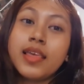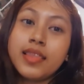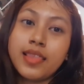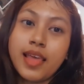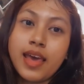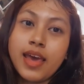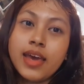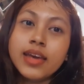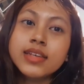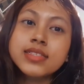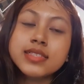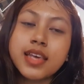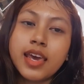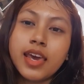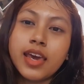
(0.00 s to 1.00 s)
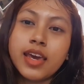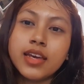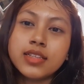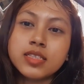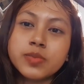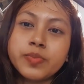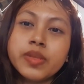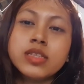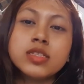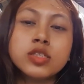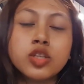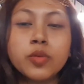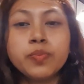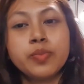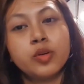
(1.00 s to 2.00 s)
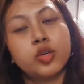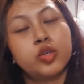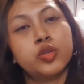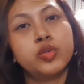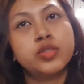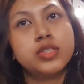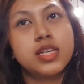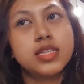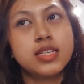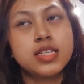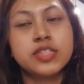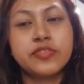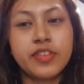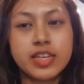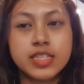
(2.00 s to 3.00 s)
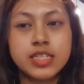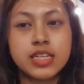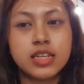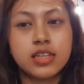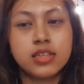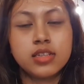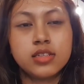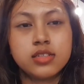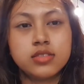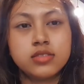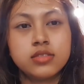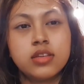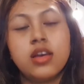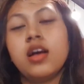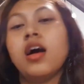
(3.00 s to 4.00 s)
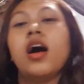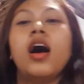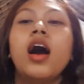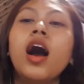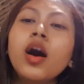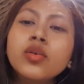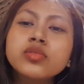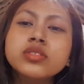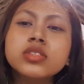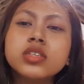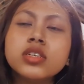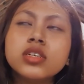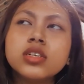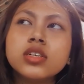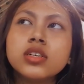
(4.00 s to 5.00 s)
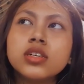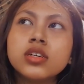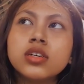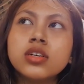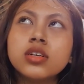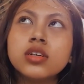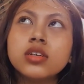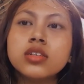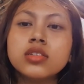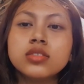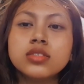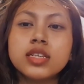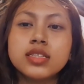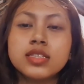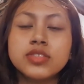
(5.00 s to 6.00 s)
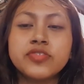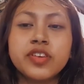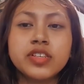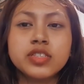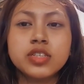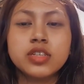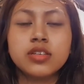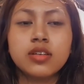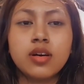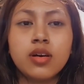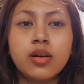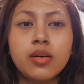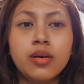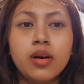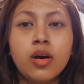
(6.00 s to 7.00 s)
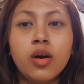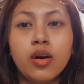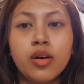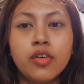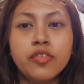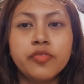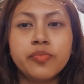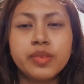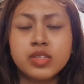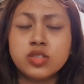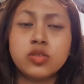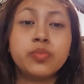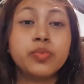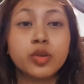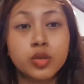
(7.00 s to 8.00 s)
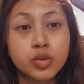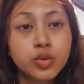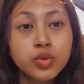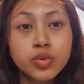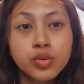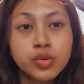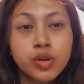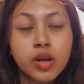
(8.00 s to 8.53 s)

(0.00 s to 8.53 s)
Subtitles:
Next is pit stop crew satisfaction. How the satisfaction of pit stop crew?